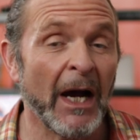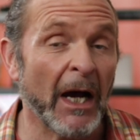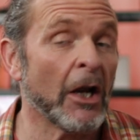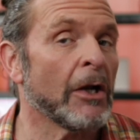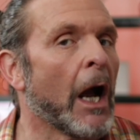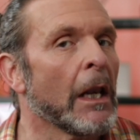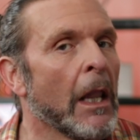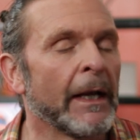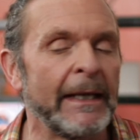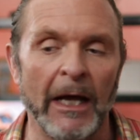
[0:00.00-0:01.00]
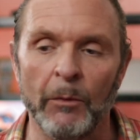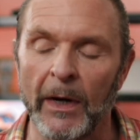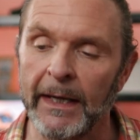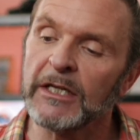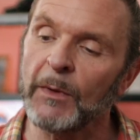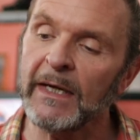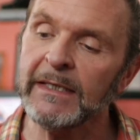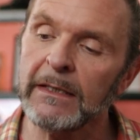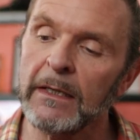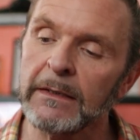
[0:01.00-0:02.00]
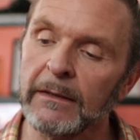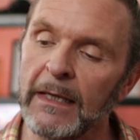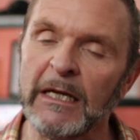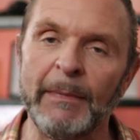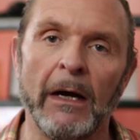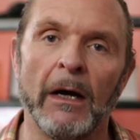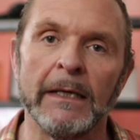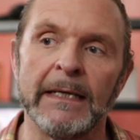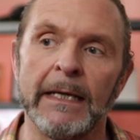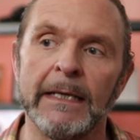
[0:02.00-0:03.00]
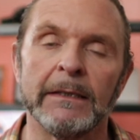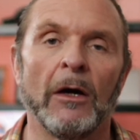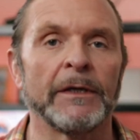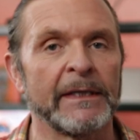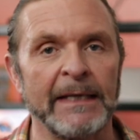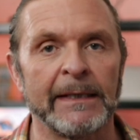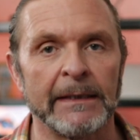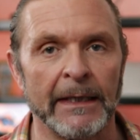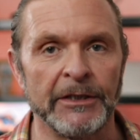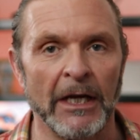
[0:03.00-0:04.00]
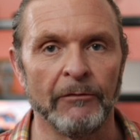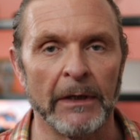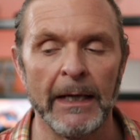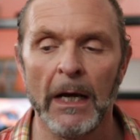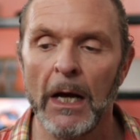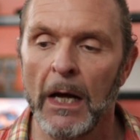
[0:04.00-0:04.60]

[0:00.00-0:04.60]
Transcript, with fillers: And I like it that way. So I start to think about ideas on a Saturday generally.